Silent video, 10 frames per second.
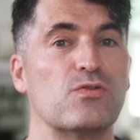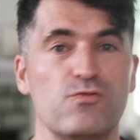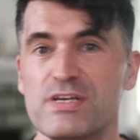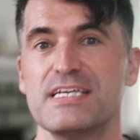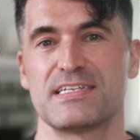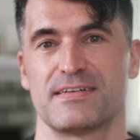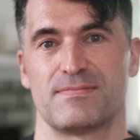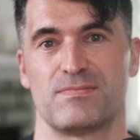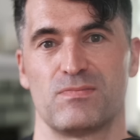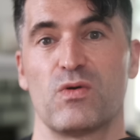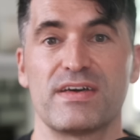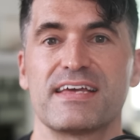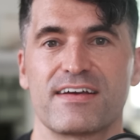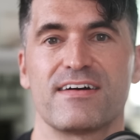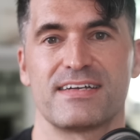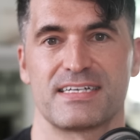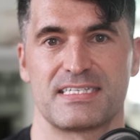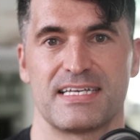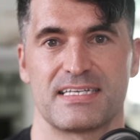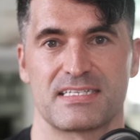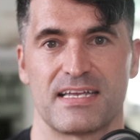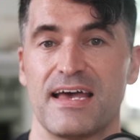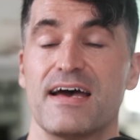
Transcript: reason why they can't exist.